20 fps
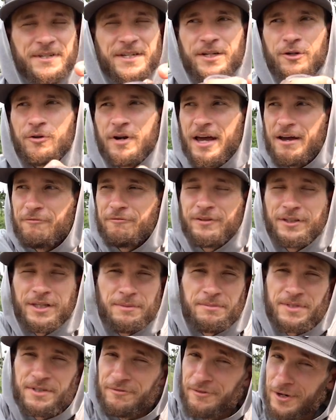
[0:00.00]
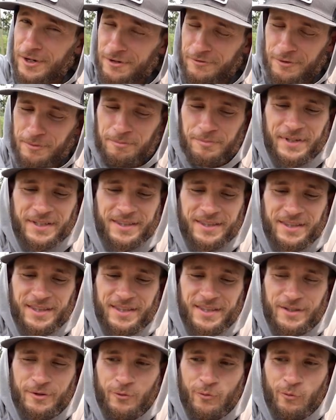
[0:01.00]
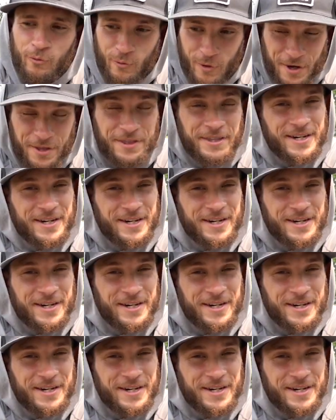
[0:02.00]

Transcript: I don't have clips of all of them, but the one